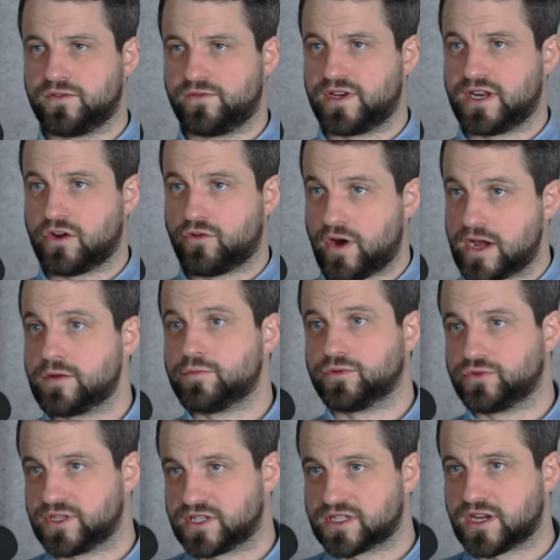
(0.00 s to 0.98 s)
of an
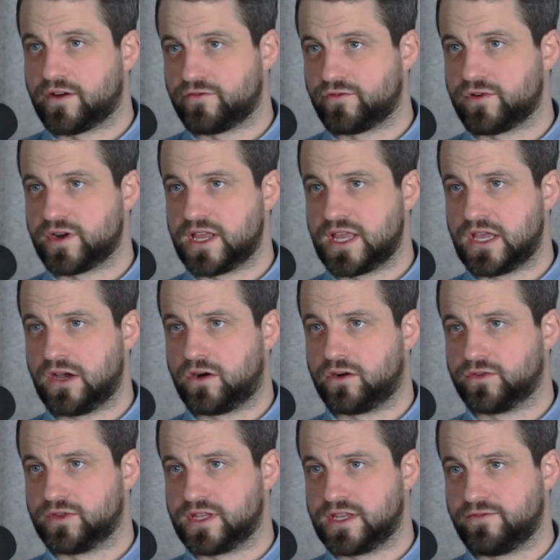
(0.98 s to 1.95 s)
incredible discovery
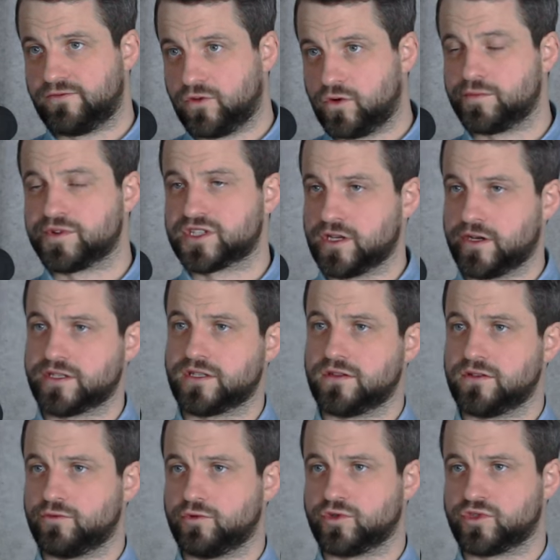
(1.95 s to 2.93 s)
on the former site
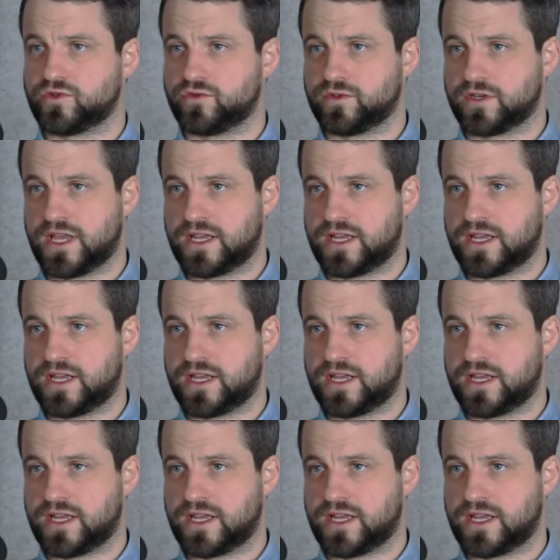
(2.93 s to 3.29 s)
of the Warsaw